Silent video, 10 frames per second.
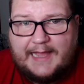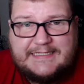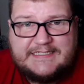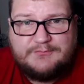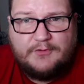I
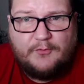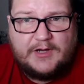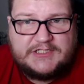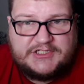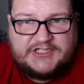just want to
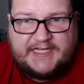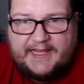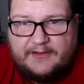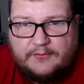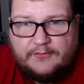watch a
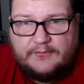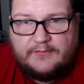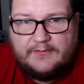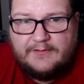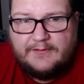channel
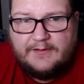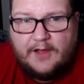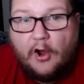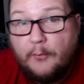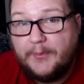
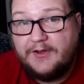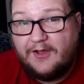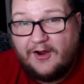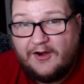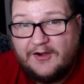open
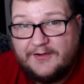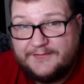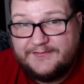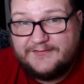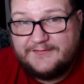
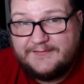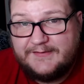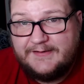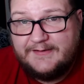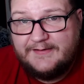cards,
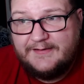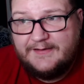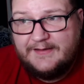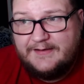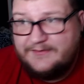
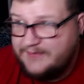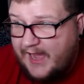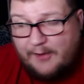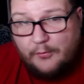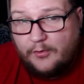
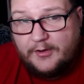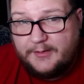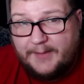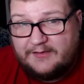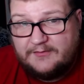not worry
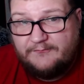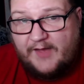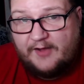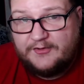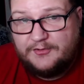about the
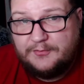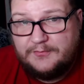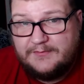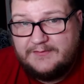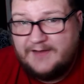
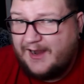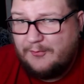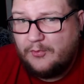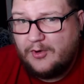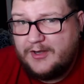value,
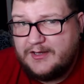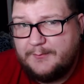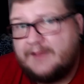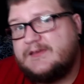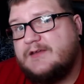not worrying
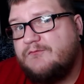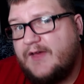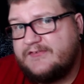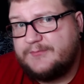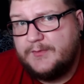about the
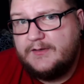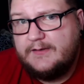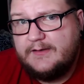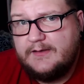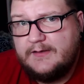investment,